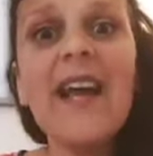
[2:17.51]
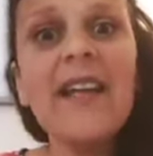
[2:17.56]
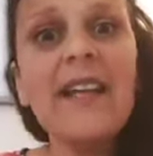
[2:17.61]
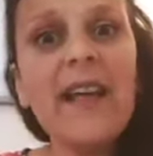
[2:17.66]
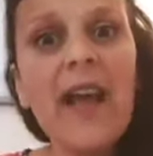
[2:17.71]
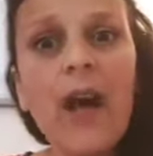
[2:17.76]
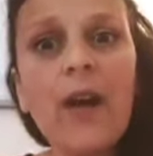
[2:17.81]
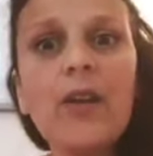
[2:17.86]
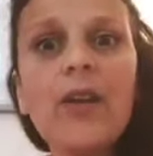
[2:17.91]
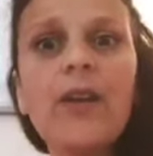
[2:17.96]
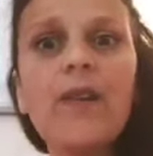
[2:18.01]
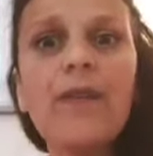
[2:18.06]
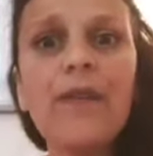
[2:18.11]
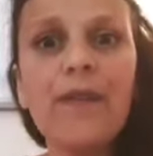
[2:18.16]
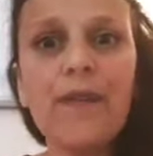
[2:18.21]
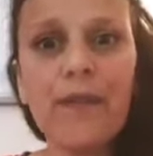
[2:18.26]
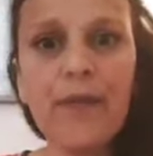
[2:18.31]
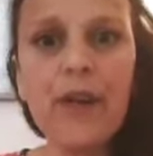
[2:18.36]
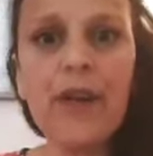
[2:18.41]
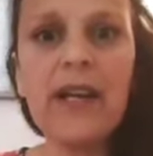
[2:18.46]
now you're
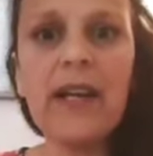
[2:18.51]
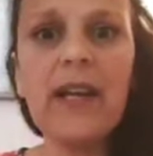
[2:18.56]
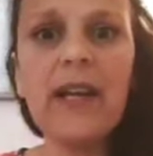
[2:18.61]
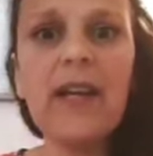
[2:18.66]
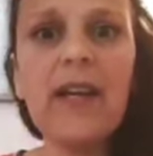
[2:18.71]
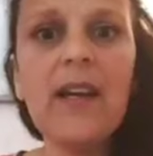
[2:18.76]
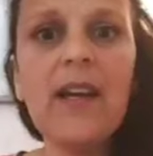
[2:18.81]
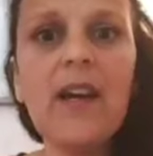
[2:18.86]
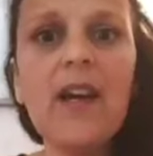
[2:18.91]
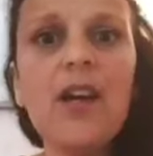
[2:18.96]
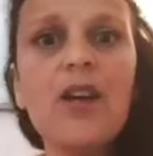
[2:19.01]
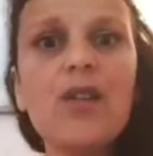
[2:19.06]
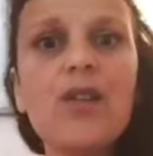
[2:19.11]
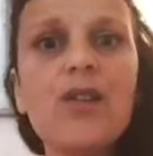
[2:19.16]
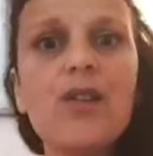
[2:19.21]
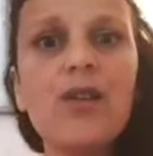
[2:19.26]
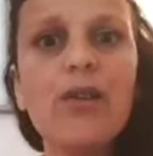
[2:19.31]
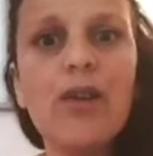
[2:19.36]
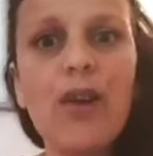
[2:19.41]
free to